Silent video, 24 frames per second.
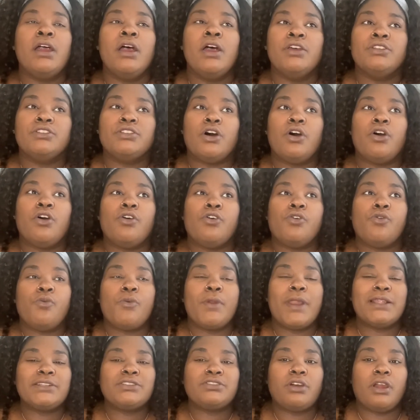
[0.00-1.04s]
So when
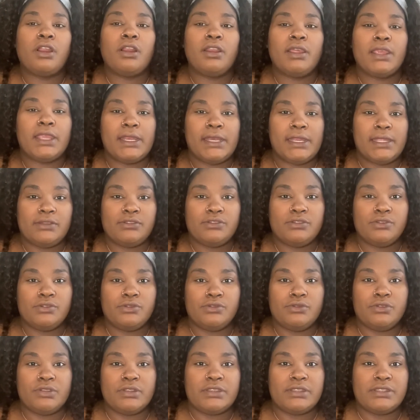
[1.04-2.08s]
I started looking into
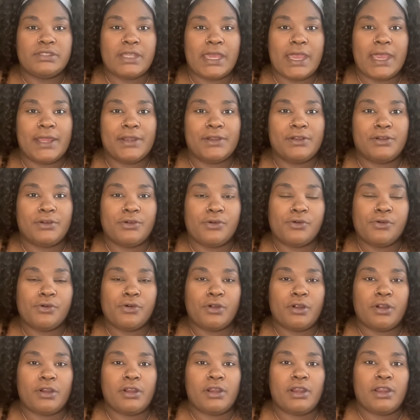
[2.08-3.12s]
designer
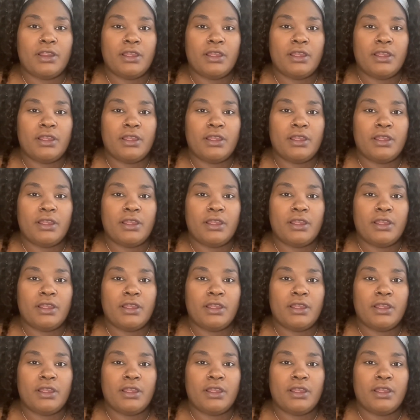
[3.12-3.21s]
or